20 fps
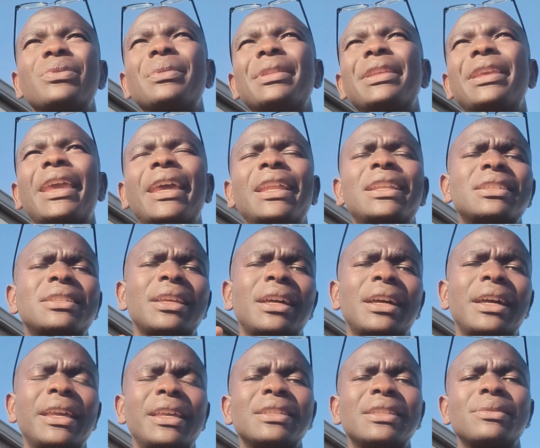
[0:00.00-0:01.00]
get
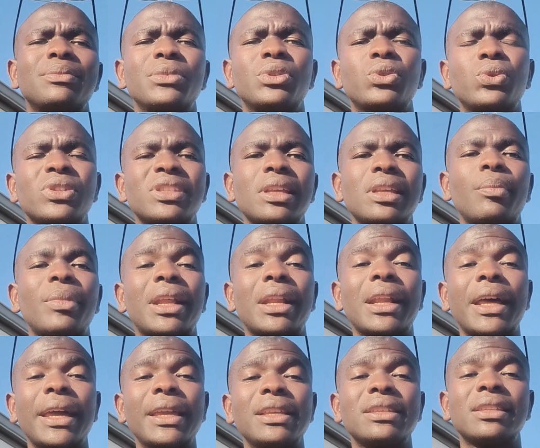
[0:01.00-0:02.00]
to
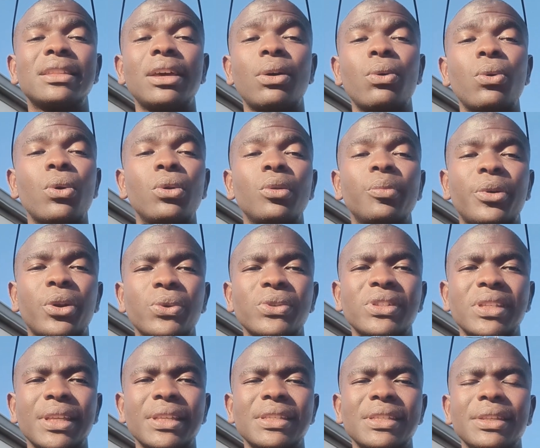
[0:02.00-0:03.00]
summarize the whole
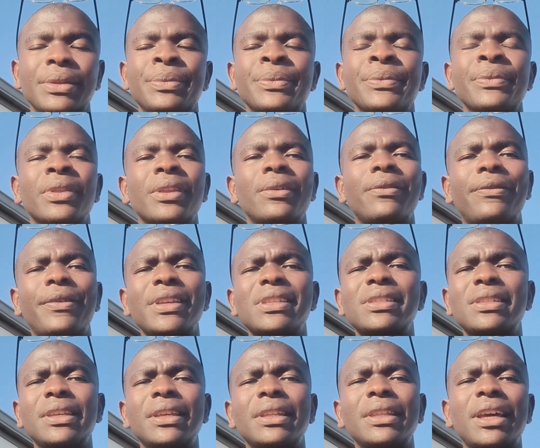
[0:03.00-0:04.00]
process,
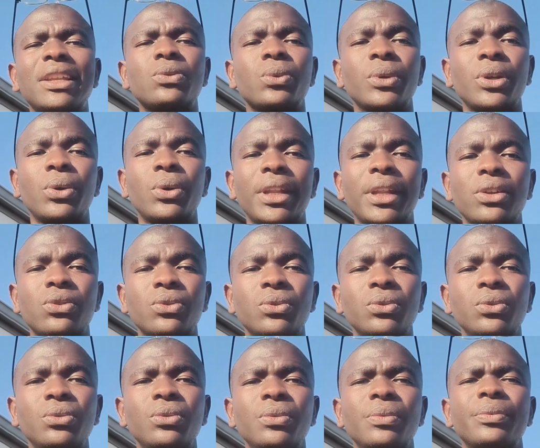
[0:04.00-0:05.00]
first thing that we're gonna
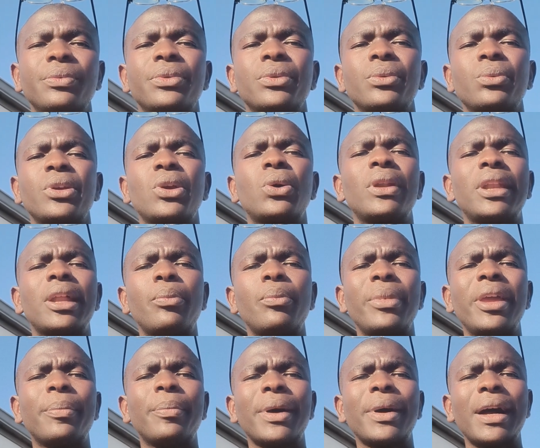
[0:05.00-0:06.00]
do, we're gonna
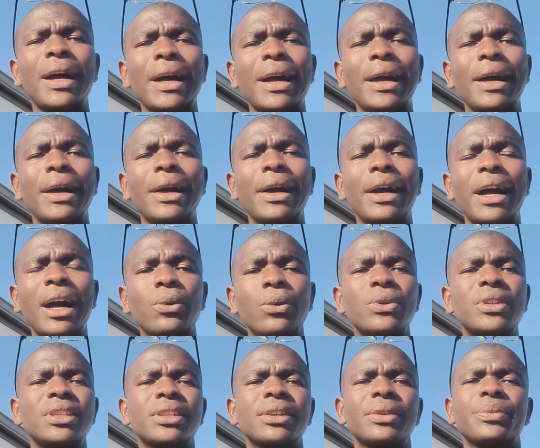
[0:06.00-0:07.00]
map
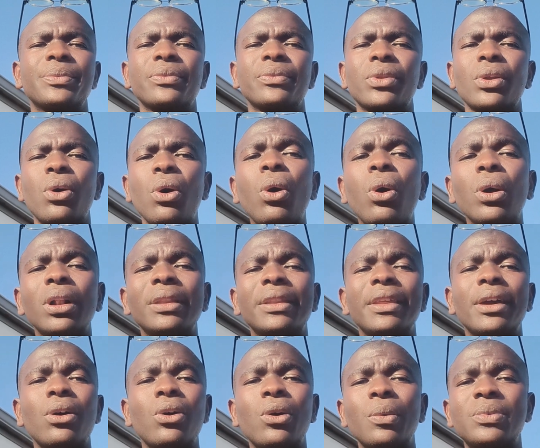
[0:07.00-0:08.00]
out all
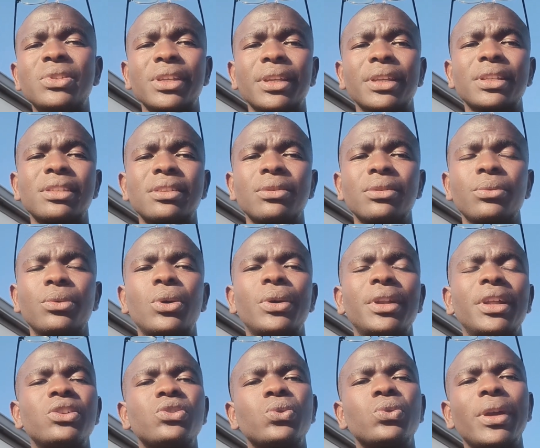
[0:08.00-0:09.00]
the objects. We're
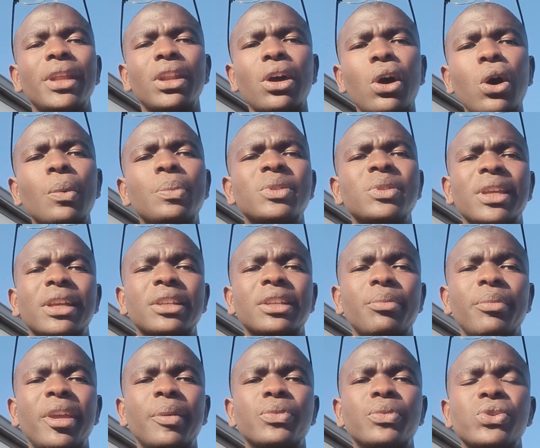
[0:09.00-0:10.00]
gonna do an object
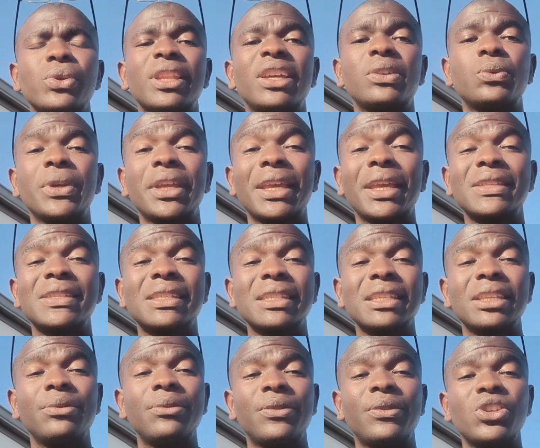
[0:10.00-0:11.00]
map so that we can
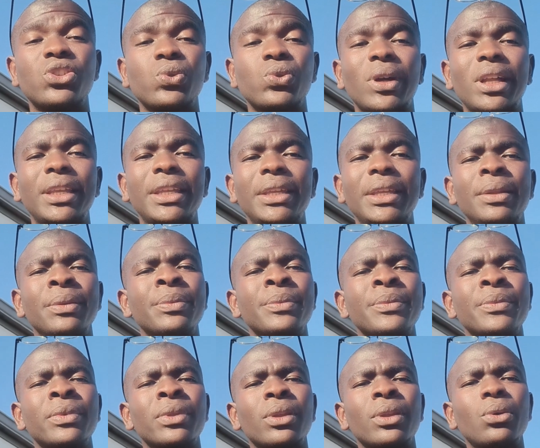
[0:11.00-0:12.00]
see visually
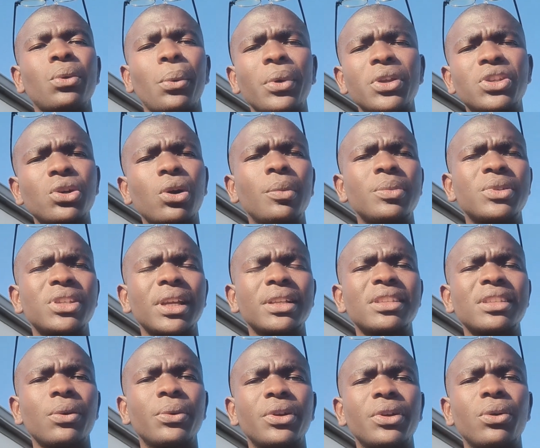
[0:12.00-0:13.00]
which
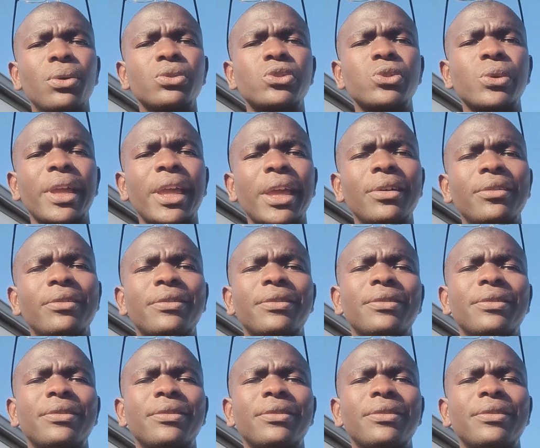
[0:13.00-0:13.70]
objects are we going to have,